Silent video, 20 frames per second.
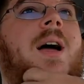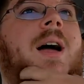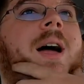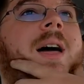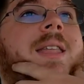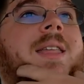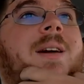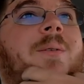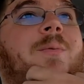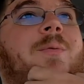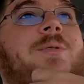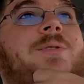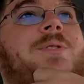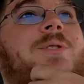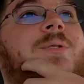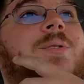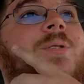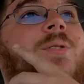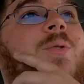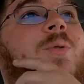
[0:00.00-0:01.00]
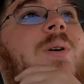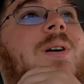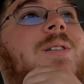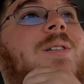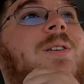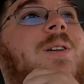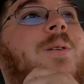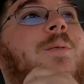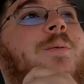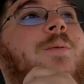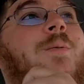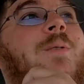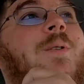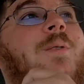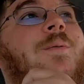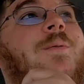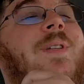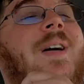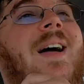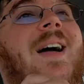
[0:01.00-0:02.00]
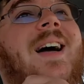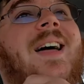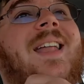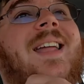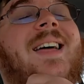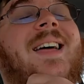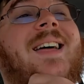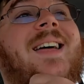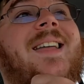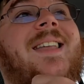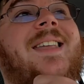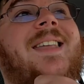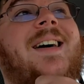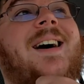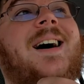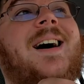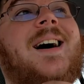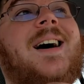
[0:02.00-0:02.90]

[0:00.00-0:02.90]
And then we'll do a quick little overview of that, and